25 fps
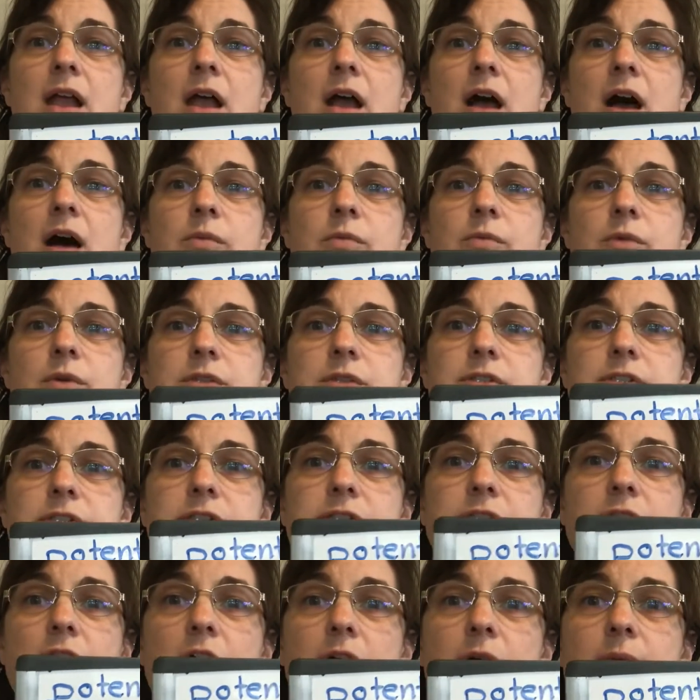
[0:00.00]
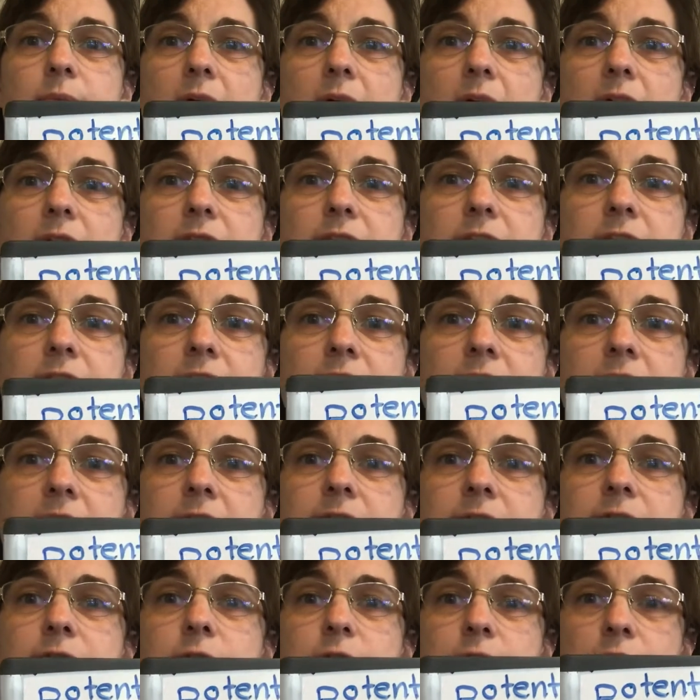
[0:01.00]
we'll just talk about theory
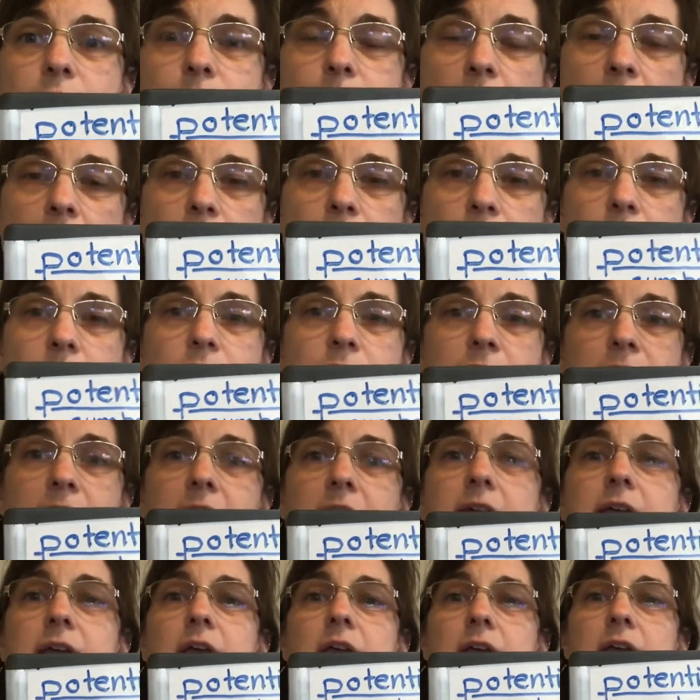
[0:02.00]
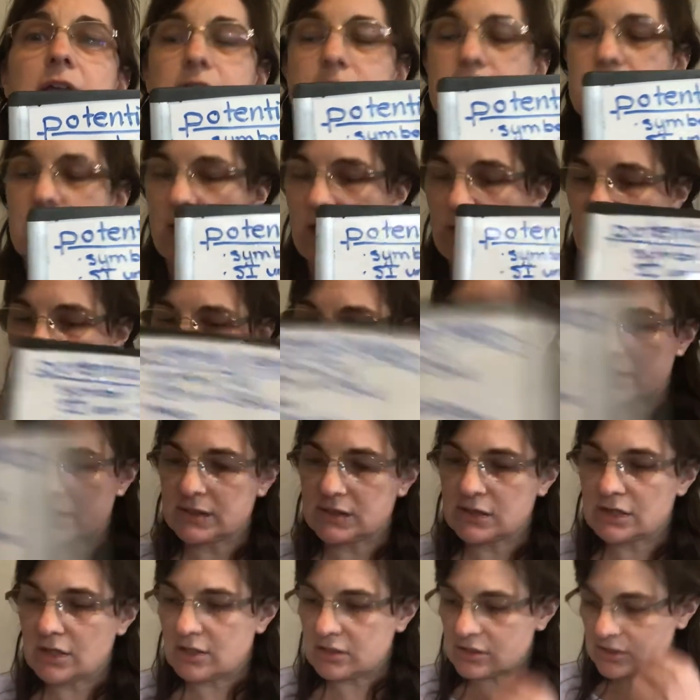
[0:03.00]
for the bottom three. So let's
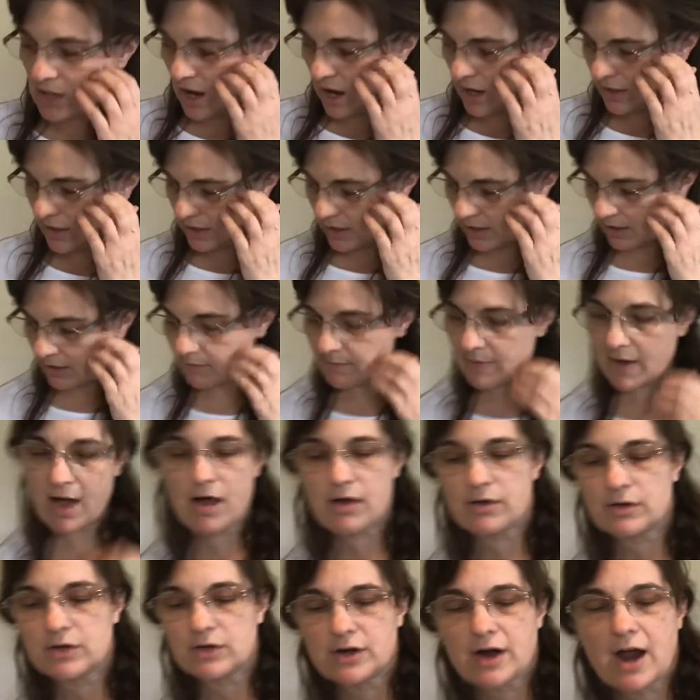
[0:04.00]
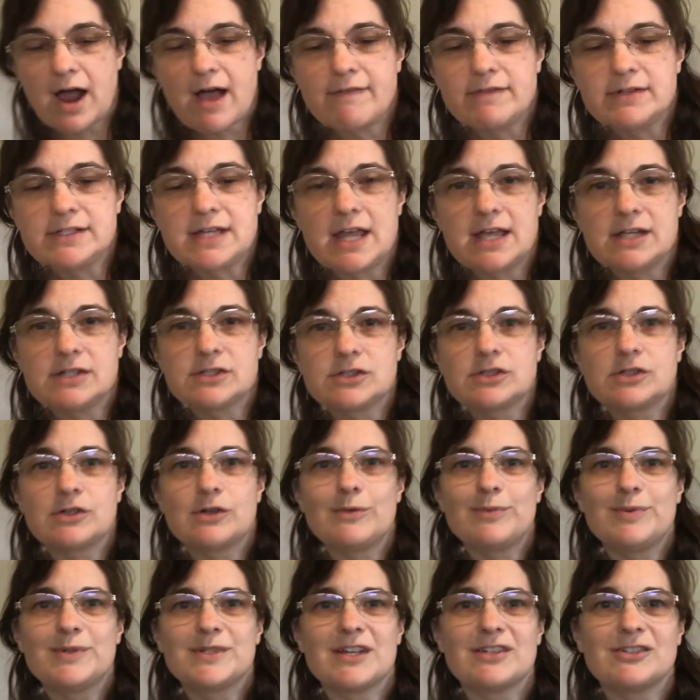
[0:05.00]
start talking about gravitational
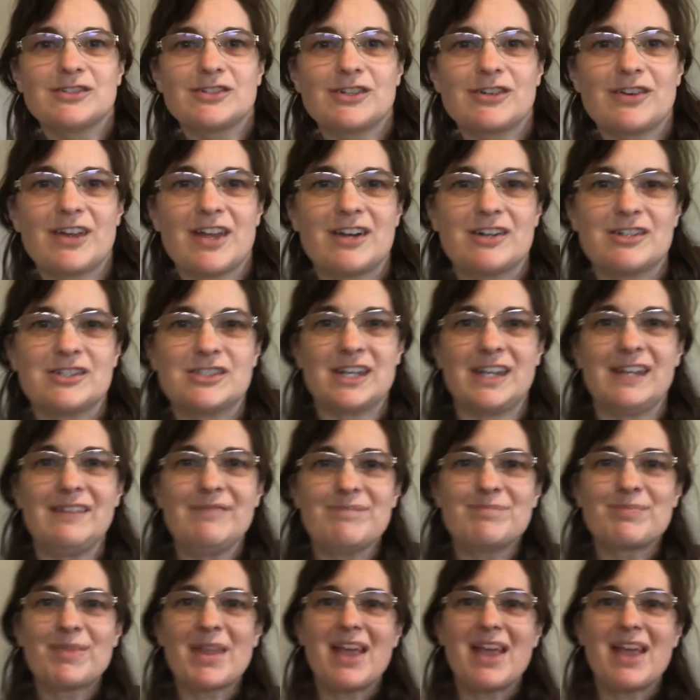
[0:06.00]
potential energy.